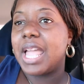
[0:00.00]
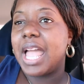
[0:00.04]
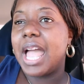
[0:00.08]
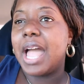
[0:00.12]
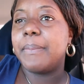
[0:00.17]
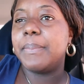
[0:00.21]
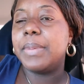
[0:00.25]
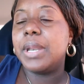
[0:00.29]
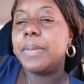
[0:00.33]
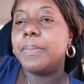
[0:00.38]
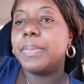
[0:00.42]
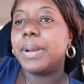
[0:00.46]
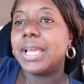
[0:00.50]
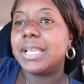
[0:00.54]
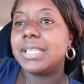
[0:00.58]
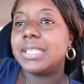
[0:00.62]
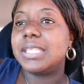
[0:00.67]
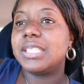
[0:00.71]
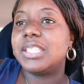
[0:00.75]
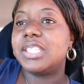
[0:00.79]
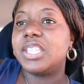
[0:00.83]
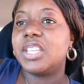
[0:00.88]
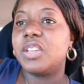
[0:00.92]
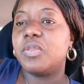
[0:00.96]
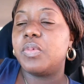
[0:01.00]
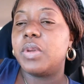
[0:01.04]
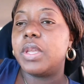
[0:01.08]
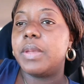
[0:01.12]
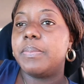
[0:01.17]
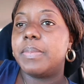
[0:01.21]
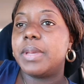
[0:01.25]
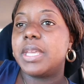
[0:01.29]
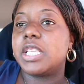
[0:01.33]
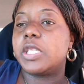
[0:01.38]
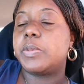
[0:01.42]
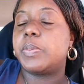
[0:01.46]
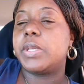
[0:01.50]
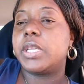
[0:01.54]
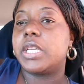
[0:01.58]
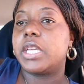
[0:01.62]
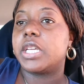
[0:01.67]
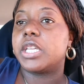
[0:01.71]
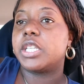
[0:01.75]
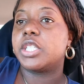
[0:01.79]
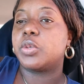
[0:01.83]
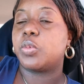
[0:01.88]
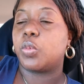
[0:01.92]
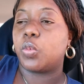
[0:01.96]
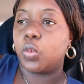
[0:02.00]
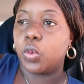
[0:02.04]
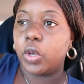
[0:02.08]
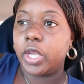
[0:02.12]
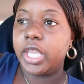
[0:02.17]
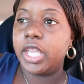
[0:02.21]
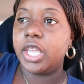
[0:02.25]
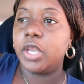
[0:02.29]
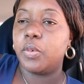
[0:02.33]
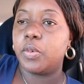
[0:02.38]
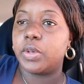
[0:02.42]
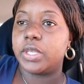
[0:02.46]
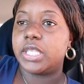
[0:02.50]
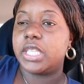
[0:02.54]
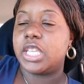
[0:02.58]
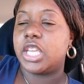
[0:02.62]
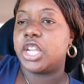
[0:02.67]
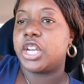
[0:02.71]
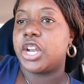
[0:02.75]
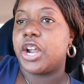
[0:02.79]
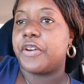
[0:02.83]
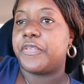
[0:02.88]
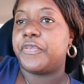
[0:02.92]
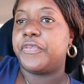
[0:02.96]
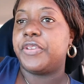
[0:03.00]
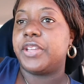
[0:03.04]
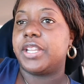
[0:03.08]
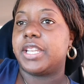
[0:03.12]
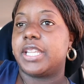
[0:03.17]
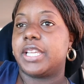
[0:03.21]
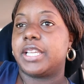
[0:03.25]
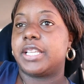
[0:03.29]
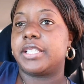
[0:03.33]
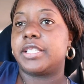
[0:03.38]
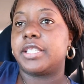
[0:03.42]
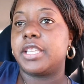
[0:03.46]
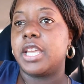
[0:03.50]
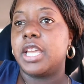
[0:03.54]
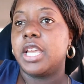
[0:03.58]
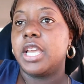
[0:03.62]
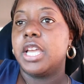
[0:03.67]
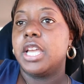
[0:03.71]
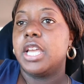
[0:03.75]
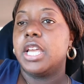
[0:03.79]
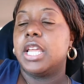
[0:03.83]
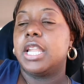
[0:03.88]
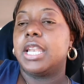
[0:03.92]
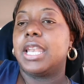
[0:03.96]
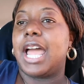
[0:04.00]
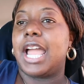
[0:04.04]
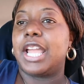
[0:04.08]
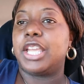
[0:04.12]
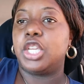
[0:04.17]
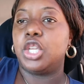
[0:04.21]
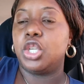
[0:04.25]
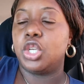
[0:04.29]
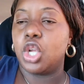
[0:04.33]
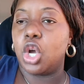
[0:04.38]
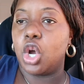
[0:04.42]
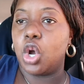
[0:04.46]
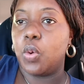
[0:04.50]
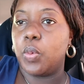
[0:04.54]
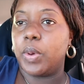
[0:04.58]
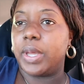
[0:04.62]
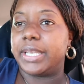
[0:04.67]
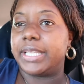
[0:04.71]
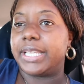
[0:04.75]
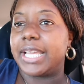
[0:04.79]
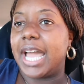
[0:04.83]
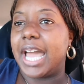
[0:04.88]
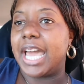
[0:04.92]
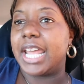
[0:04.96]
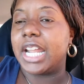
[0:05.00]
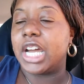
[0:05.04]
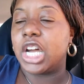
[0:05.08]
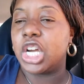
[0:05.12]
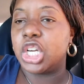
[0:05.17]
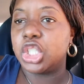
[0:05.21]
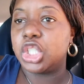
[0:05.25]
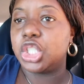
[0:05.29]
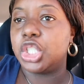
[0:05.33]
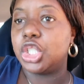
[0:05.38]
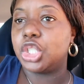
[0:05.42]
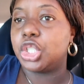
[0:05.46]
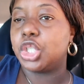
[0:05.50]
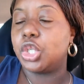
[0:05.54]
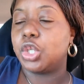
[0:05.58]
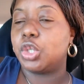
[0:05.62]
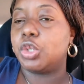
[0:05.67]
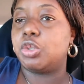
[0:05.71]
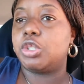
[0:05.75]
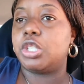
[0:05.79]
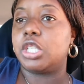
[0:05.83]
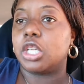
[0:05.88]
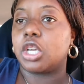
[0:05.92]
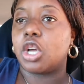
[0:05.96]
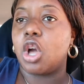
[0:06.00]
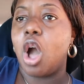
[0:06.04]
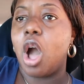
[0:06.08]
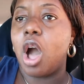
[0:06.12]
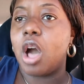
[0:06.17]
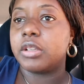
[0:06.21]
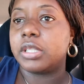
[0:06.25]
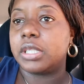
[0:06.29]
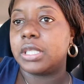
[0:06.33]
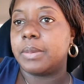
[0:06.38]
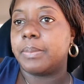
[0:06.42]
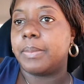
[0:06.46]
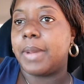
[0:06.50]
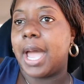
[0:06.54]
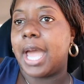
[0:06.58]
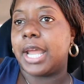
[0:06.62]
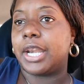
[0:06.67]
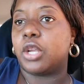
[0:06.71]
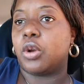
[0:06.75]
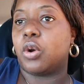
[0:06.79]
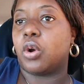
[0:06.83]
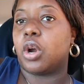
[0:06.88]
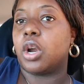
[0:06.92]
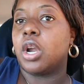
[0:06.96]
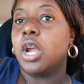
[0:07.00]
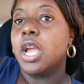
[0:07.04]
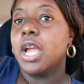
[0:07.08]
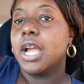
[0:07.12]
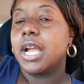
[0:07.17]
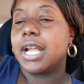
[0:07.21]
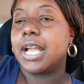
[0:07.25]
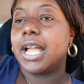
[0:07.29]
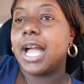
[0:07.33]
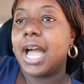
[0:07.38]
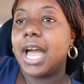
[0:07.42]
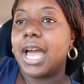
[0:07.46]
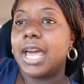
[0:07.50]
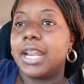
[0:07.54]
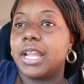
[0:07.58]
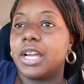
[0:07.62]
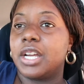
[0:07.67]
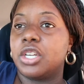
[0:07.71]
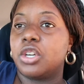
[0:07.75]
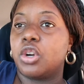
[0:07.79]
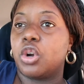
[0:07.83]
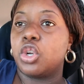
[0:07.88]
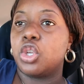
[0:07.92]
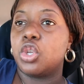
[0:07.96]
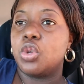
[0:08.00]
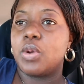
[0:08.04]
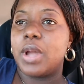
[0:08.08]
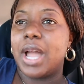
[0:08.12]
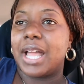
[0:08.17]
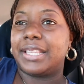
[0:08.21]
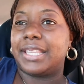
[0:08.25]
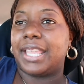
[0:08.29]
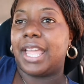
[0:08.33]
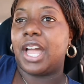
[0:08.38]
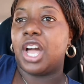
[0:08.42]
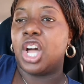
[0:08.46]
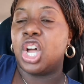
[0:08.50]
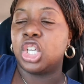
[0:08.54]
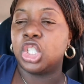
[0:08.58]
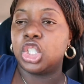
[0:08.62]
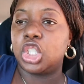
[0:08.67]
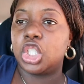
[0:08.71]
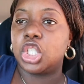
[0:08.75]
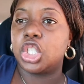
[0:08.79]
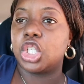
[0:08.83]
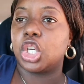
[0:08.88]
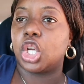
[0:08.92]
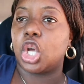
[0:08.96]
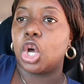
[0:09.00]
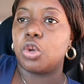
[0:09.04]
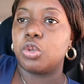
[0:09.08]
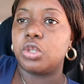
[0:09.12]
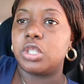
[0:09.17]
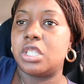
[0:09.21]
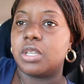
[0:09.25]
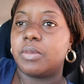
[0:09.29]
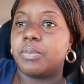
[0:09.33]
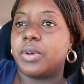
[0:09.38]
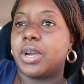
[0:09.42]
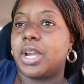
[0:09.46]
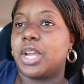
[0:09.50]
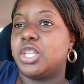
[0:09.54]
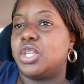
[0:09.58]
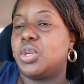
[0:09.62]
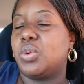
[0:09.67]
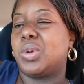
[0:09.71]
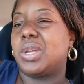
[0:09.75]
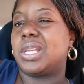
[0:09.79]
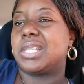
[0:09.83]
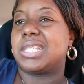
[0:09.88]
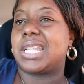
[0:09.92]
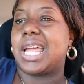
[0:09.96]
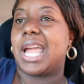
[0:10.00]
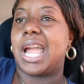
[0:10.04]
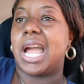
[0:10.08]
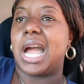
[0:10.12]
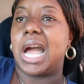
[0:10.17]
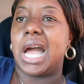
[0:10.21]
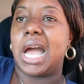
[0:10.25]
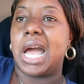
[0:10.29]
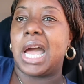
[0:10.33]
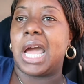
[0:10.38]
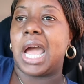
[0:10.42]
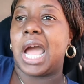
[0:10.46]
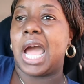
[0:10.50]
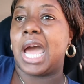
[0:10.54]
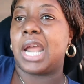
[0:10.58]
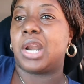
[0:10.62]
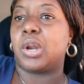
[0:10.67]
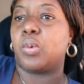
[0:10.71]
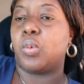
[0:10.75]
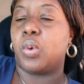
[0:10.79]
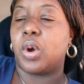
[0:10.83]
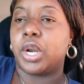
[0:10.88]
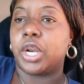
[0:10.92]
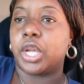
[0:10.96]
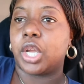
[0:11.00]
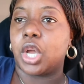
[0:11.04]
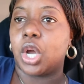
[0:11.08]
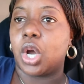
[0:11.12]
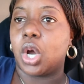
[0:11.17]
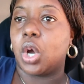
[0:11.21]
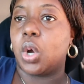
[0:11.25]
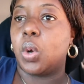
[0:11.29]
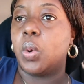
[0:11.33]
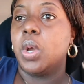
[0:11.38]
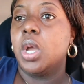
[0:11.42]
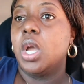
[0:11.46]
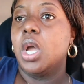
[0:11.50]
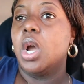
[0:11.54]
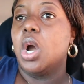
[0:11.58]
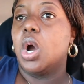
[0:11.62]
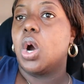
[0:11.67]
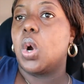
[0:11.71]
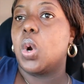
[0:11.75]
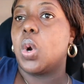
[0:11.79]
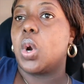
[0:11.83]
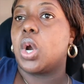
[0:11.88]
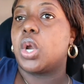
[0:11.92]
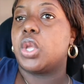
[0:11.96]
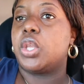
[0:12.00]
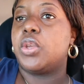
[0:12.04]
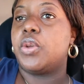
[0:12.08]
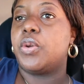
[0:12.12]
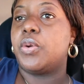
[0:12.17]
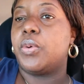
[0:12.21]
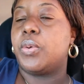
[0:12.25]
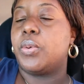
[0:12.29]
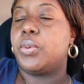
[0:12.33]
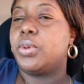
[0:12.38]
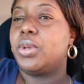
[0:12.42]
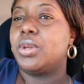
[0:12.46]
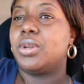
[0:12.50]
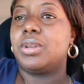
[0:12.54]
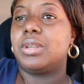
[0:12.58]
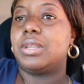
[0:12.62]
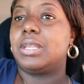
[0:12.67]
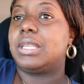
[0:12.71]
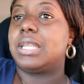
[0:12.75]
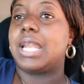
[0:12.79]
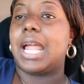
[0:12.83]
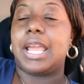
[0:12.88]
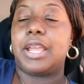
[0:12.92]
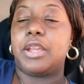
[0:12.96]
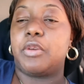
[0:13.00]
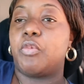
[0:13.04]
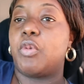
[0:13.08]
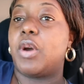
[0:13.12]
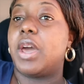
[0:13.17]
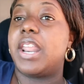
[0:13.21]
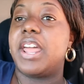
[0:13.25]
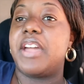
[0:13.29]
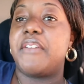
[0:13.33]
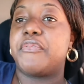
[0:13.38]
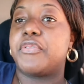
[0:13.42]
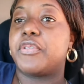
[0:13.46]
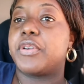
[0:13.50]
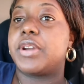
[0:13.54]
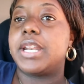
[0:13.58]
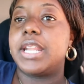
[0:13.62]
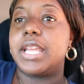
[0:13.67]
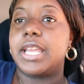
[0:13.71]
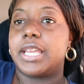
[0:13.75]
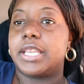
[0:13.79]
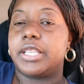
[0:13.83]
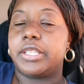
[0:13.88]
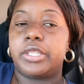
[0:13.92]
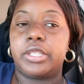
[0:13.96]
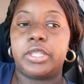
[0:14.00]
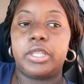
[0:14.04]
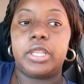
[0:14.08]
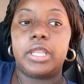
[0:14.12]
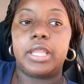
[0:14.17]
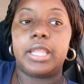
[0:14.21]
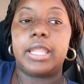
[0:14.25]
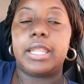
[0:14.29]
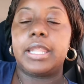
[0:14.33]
How many blessings did we miss because we was in our feelings? Like, you know, when God unction you to call somebody, or God, or you got that unction to go somewhere and you was like, I don't want to go, or you like, whatever it is,